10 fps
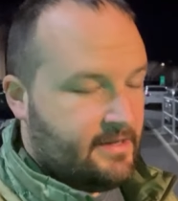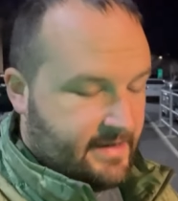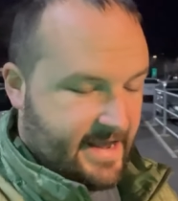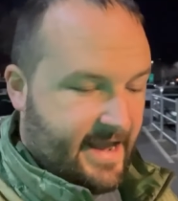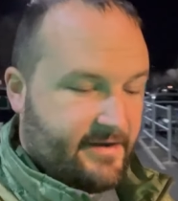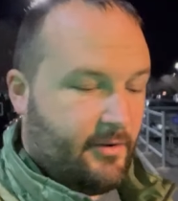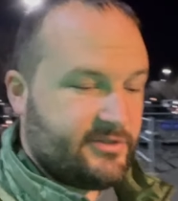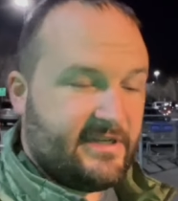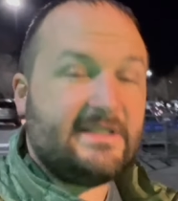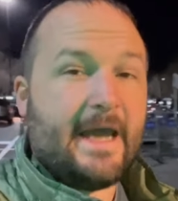And I, a, I was
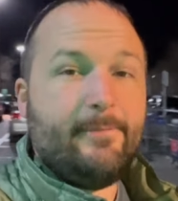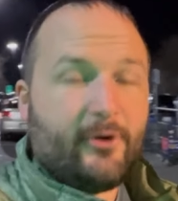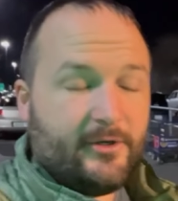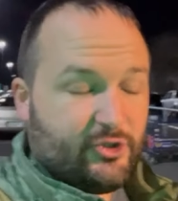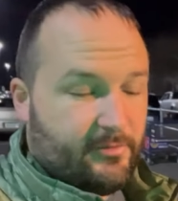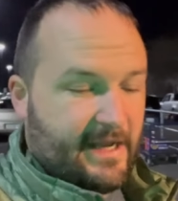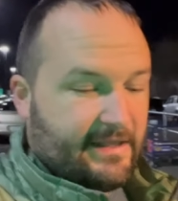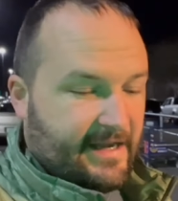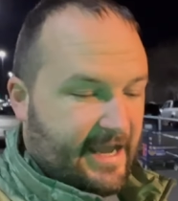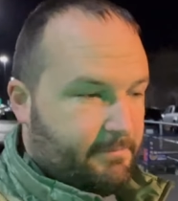in a time crunch to make
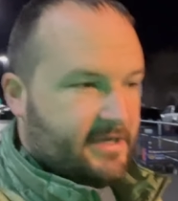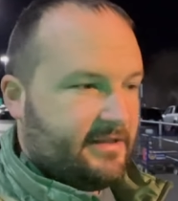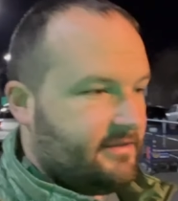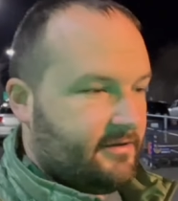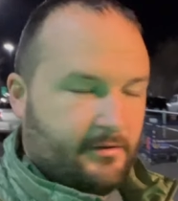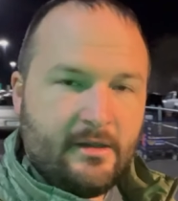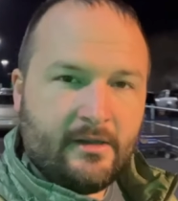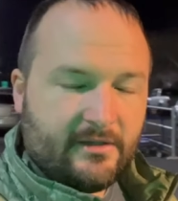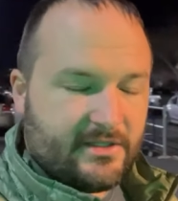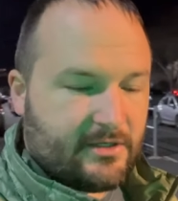that happen. And the,
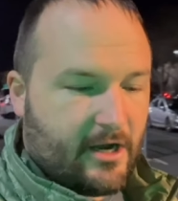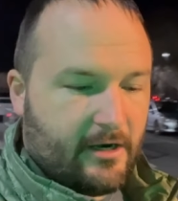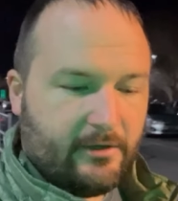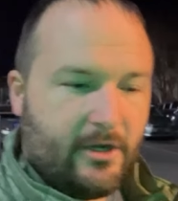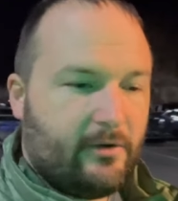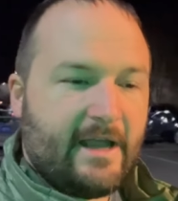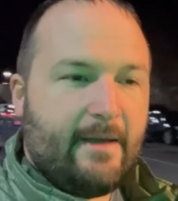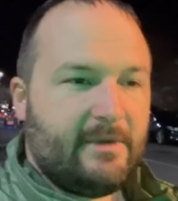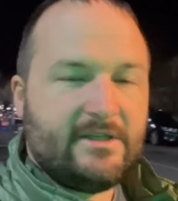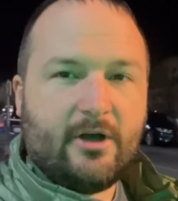this car, you know, got
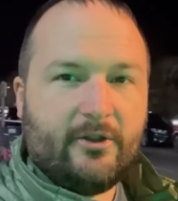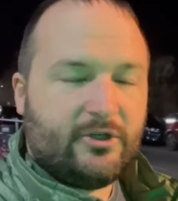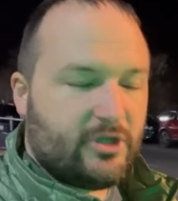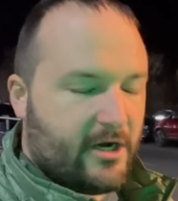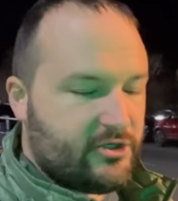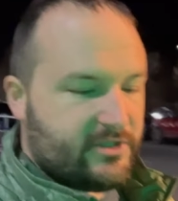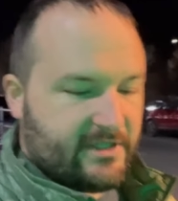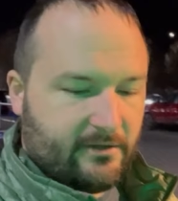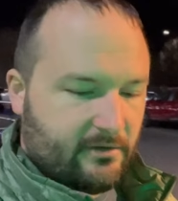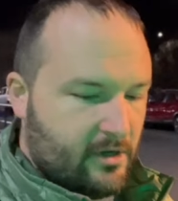me to all the chargers
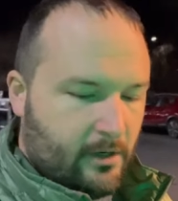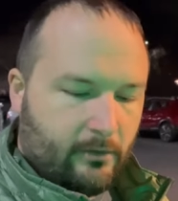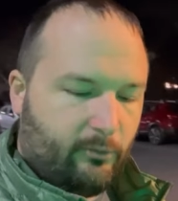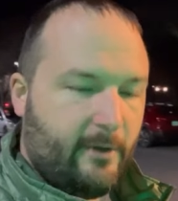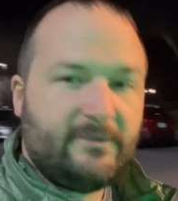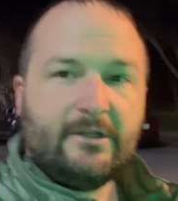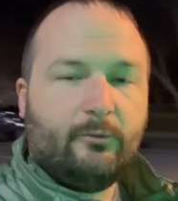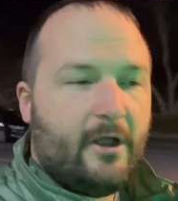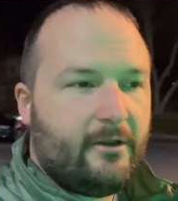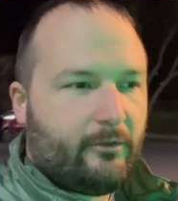and ripped and
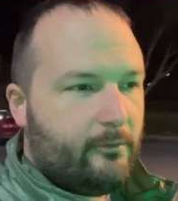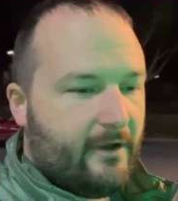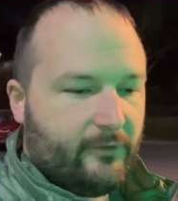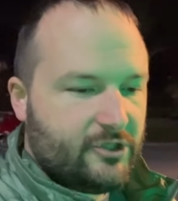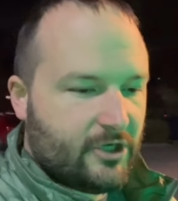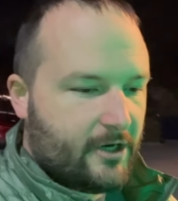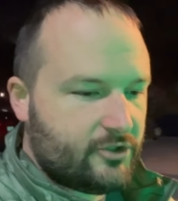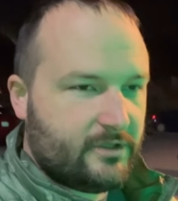run through every charger.